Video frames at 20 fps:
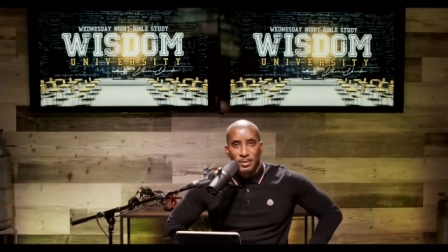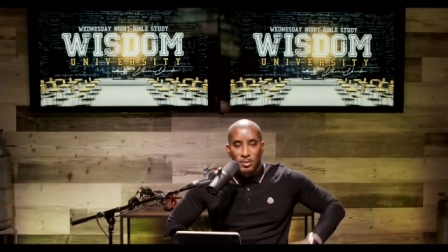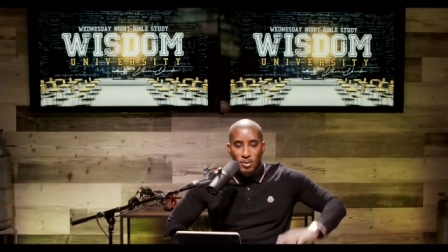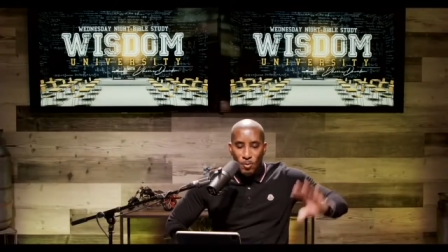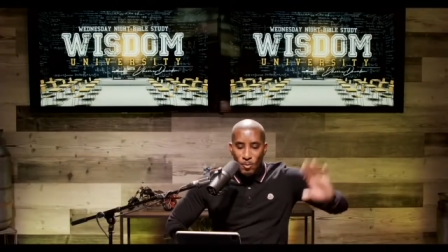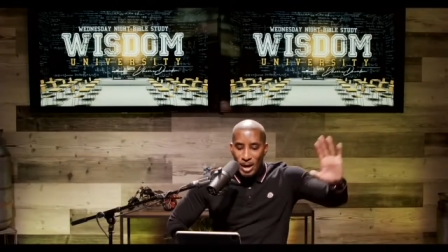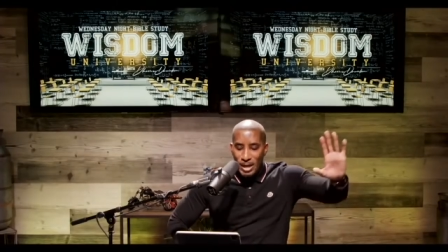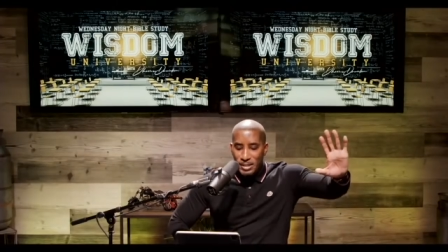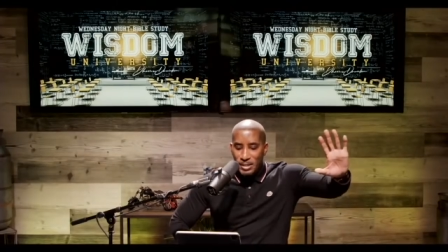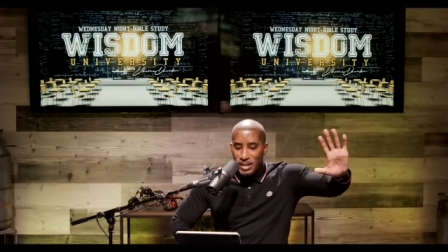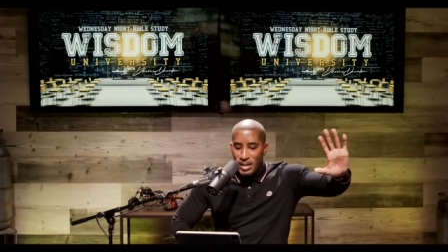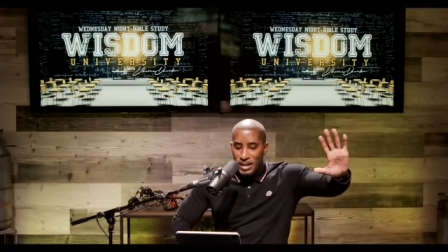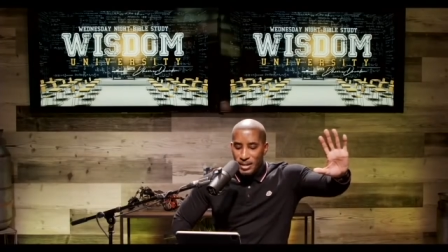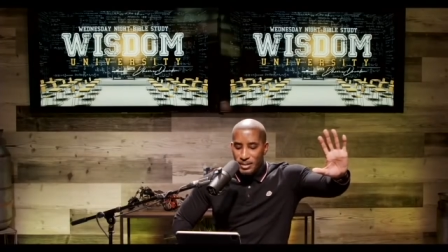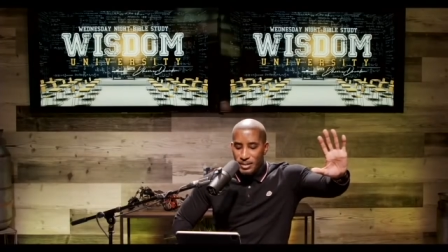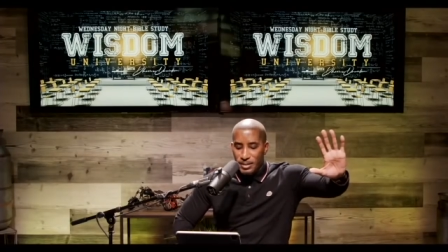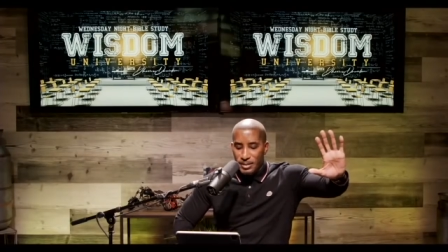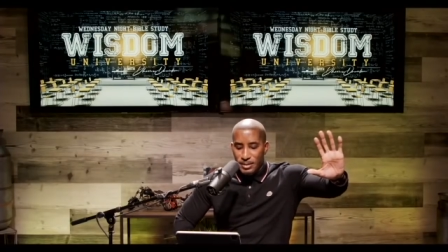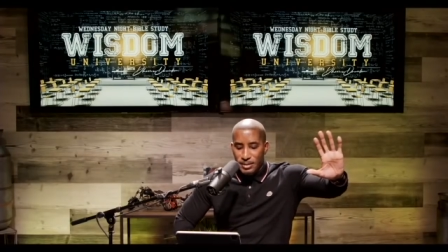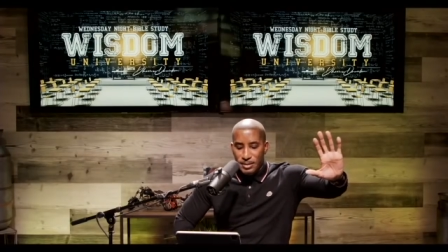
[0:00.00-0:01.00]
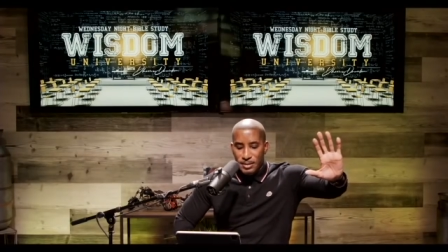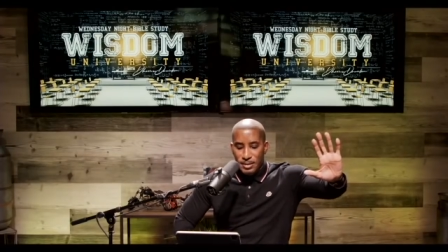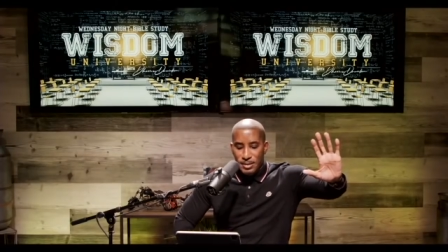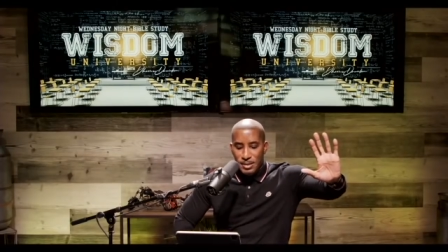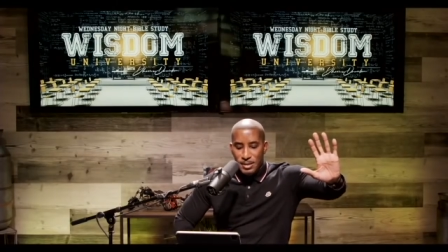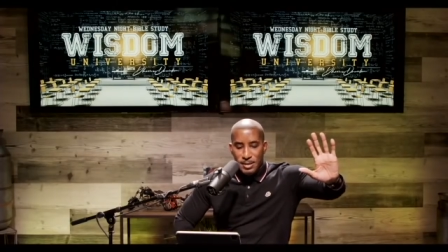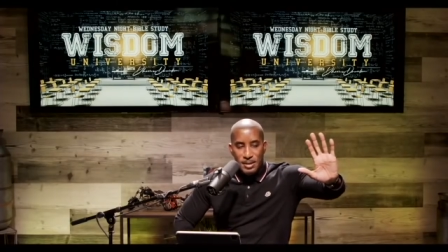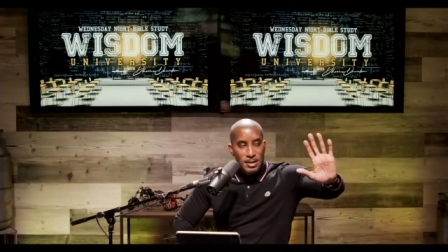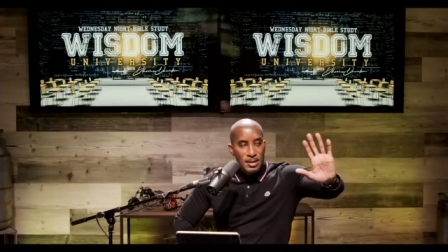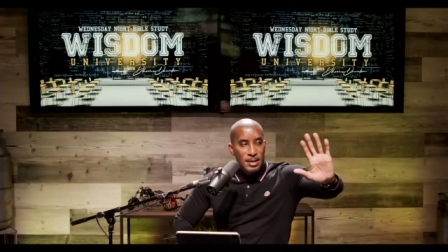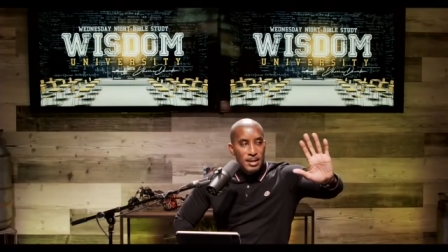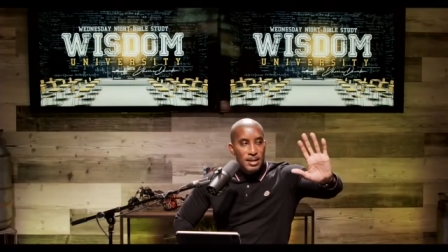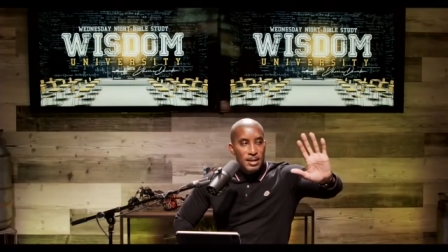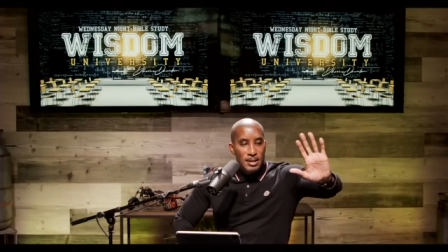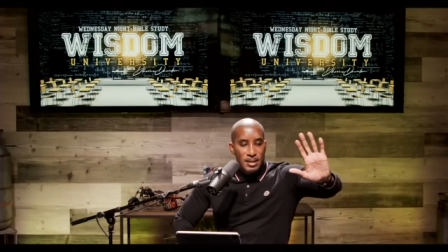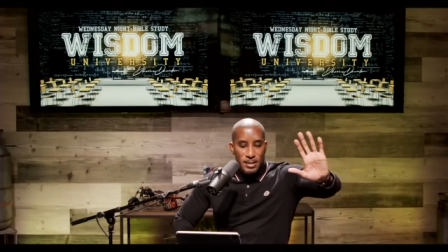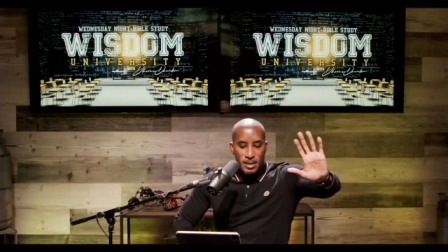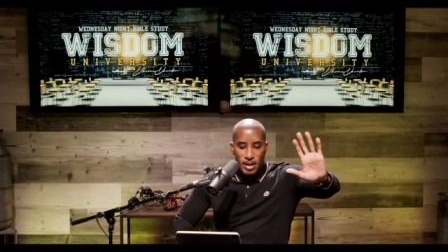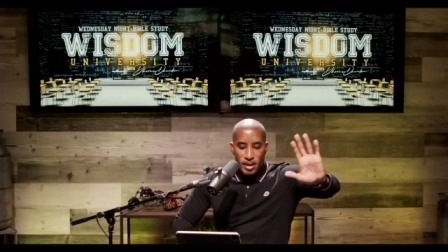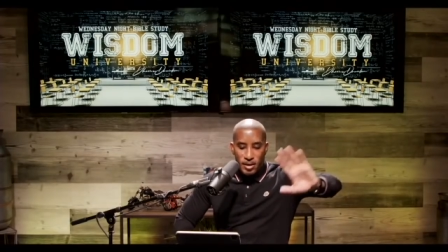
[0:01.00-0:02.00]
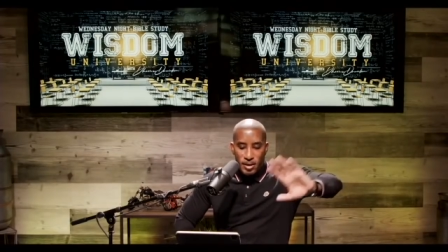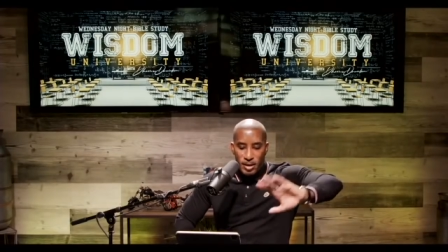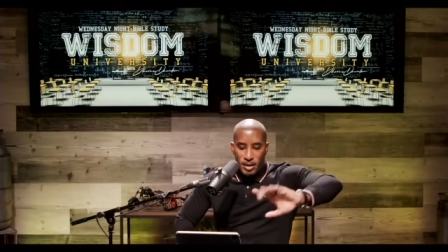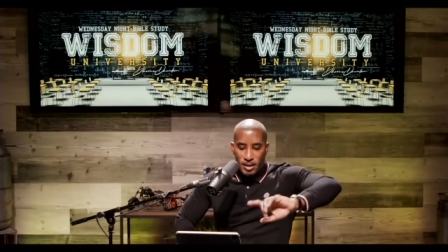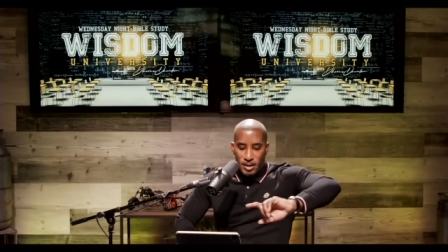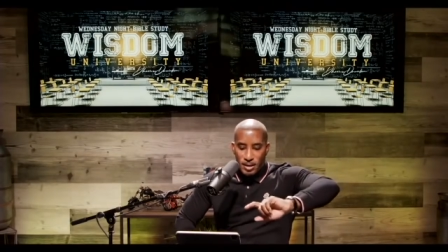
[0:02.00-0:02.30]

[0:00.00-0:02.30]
So watch this. There